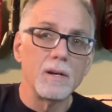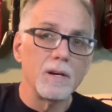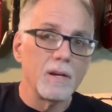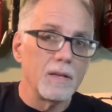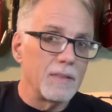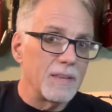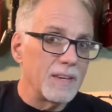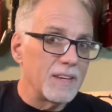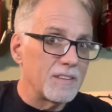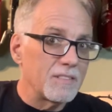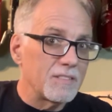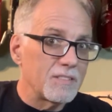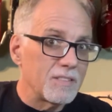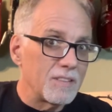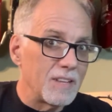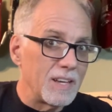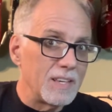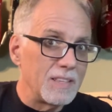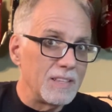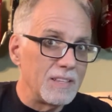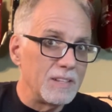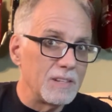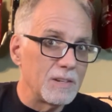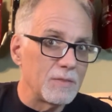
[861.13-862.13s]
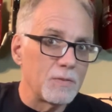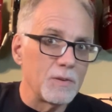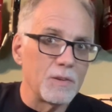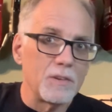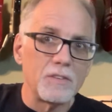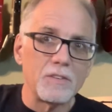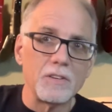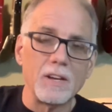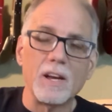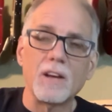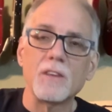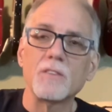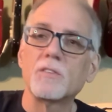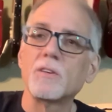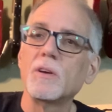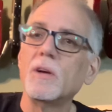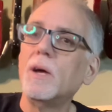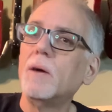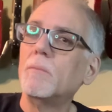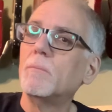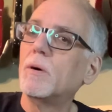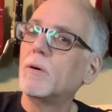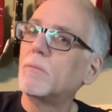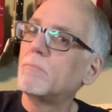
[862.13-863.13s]
They get slightly different sounds,
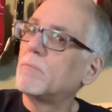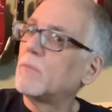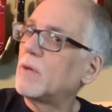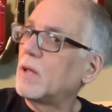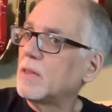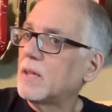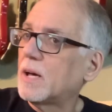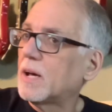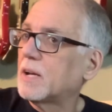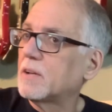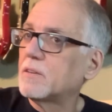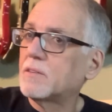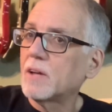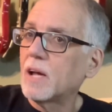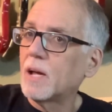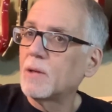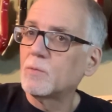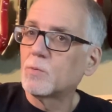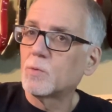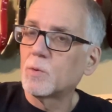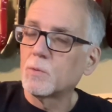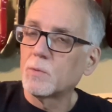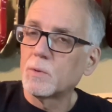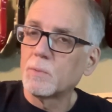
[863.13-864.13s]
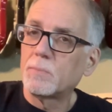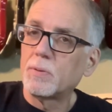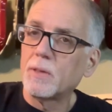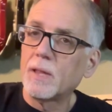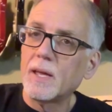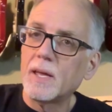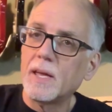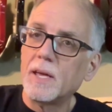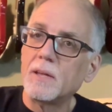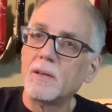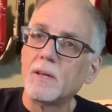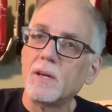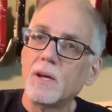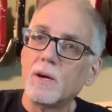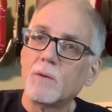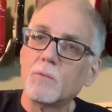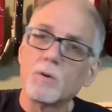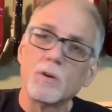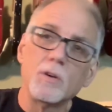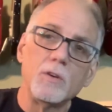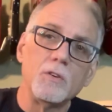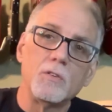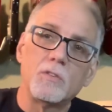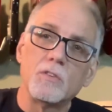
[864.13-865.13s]
but a lot of times when we're playing,
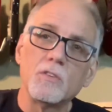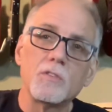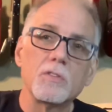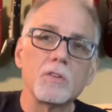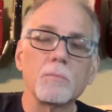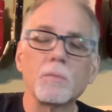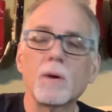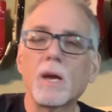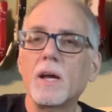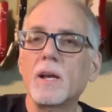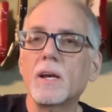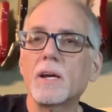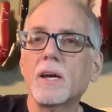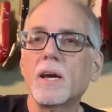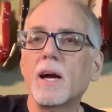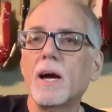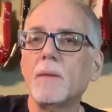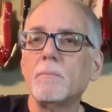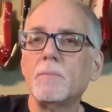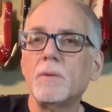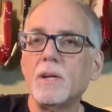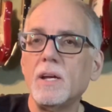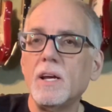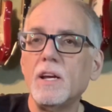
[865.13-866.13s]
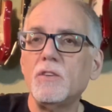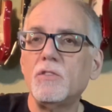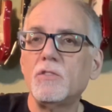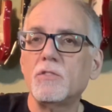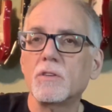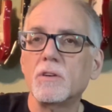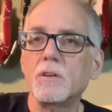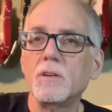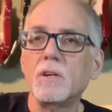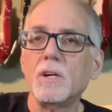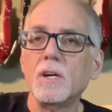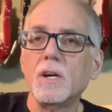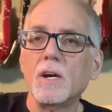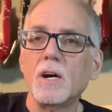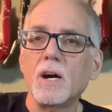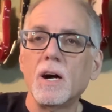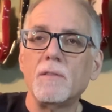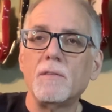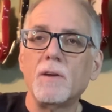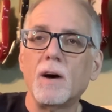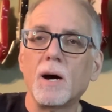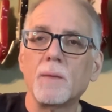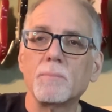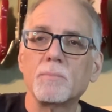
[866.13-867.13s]
we're using some kind of combination
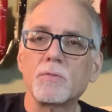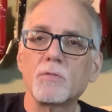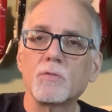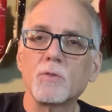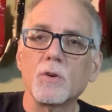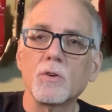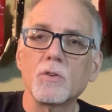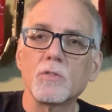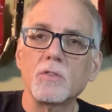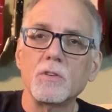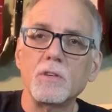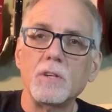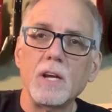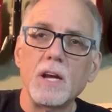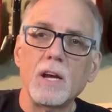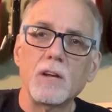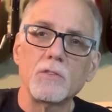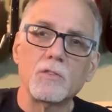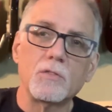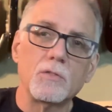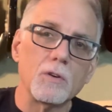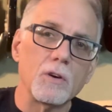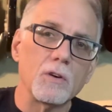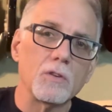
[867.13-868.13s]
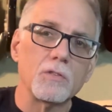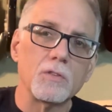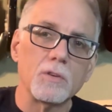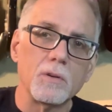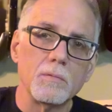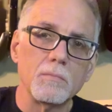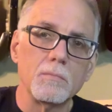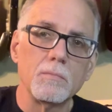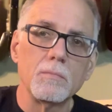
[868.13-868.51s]
of upstrokes and downstrokes. So